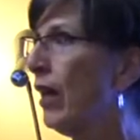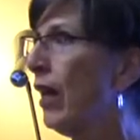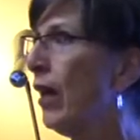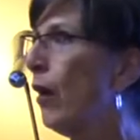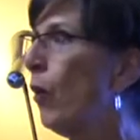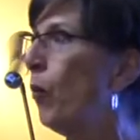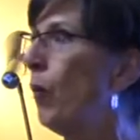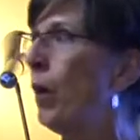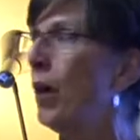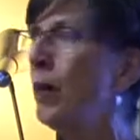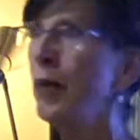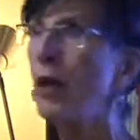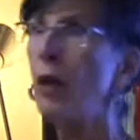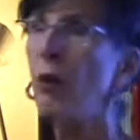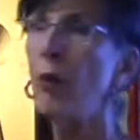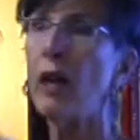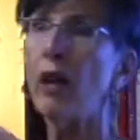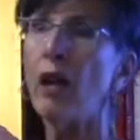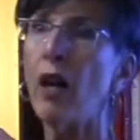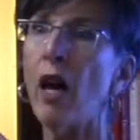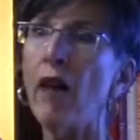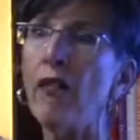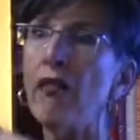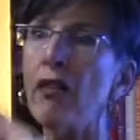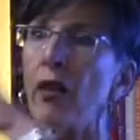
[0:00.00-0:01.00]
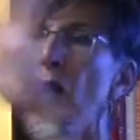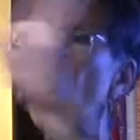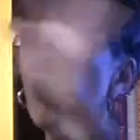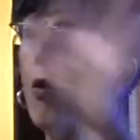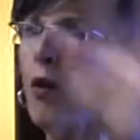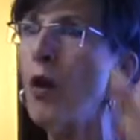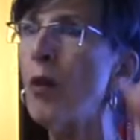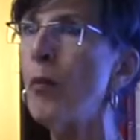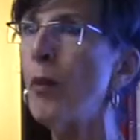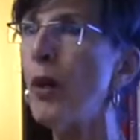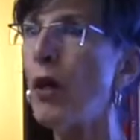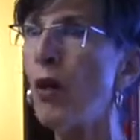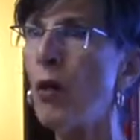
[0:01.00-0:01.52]
Women went off their
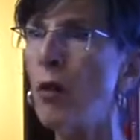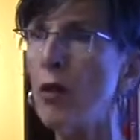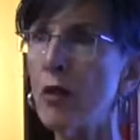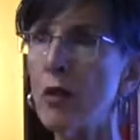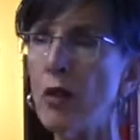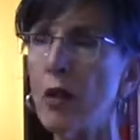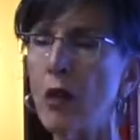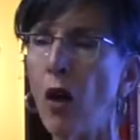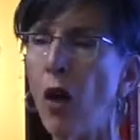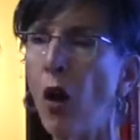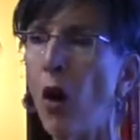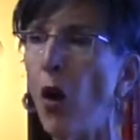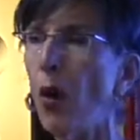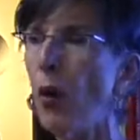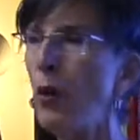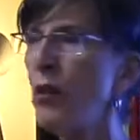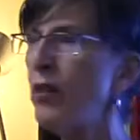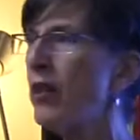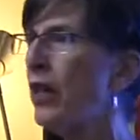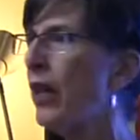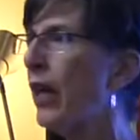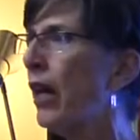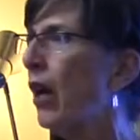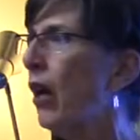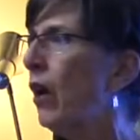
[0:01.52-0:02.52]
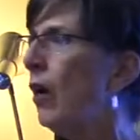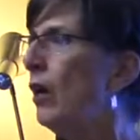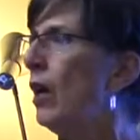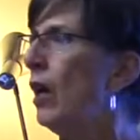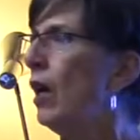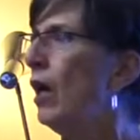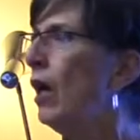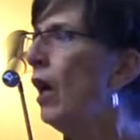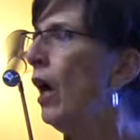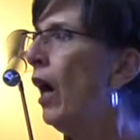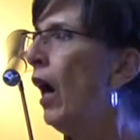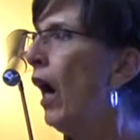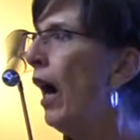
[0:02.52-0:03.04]
hormones wholesale.
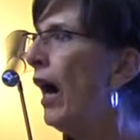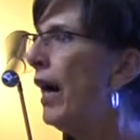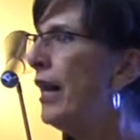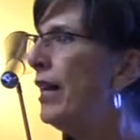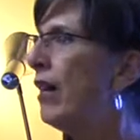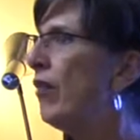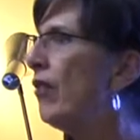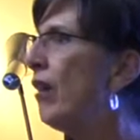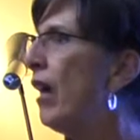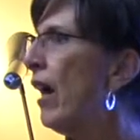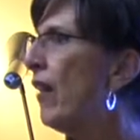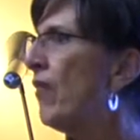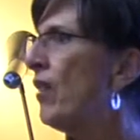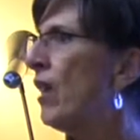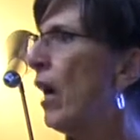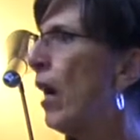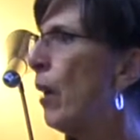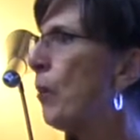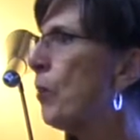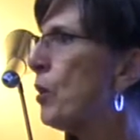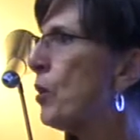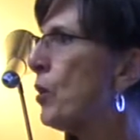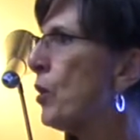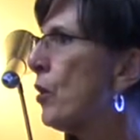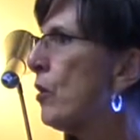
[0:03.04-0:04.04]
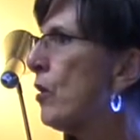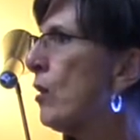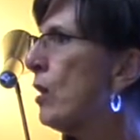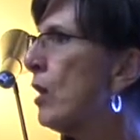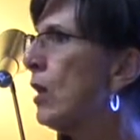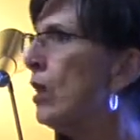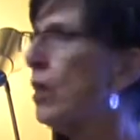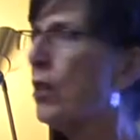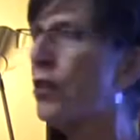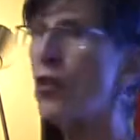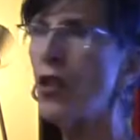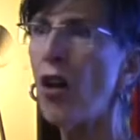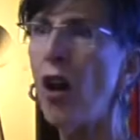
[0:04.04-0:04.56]
I never had the opportunity
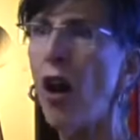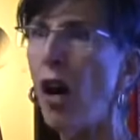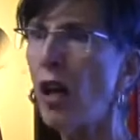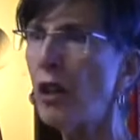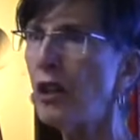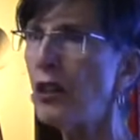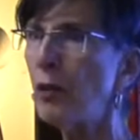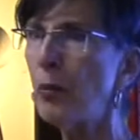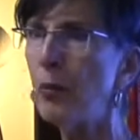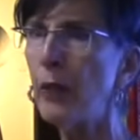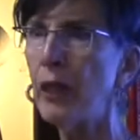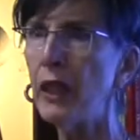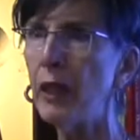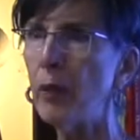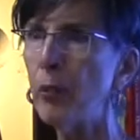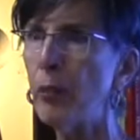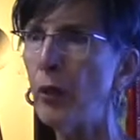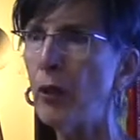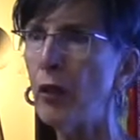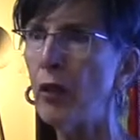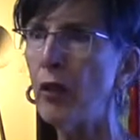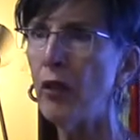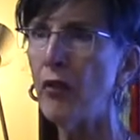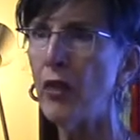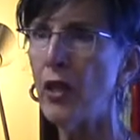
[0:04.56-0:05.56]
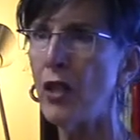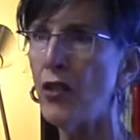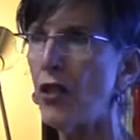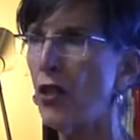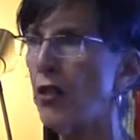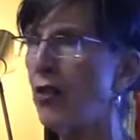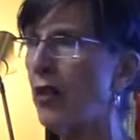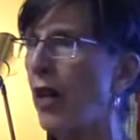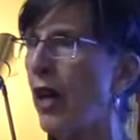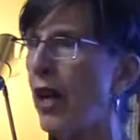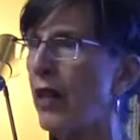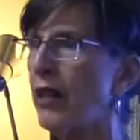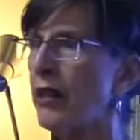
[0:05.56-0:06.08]
to talk to people. They
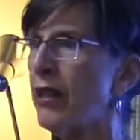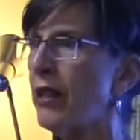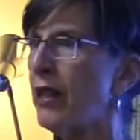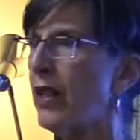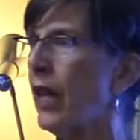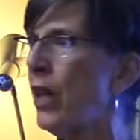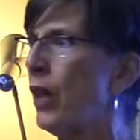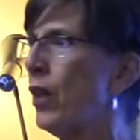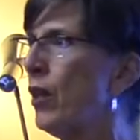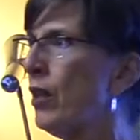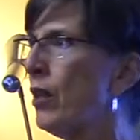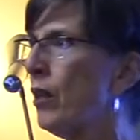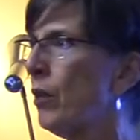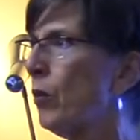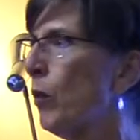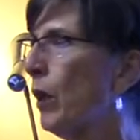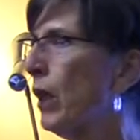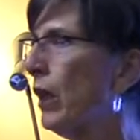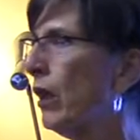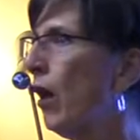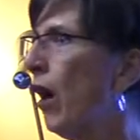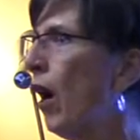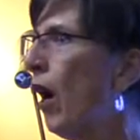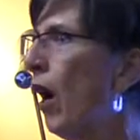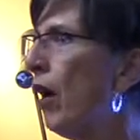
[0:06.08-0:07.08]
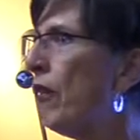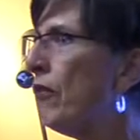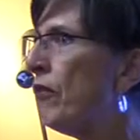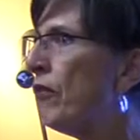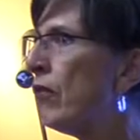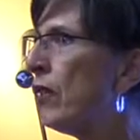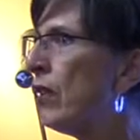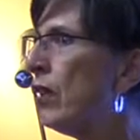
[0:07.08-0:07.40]
just got scared and went off.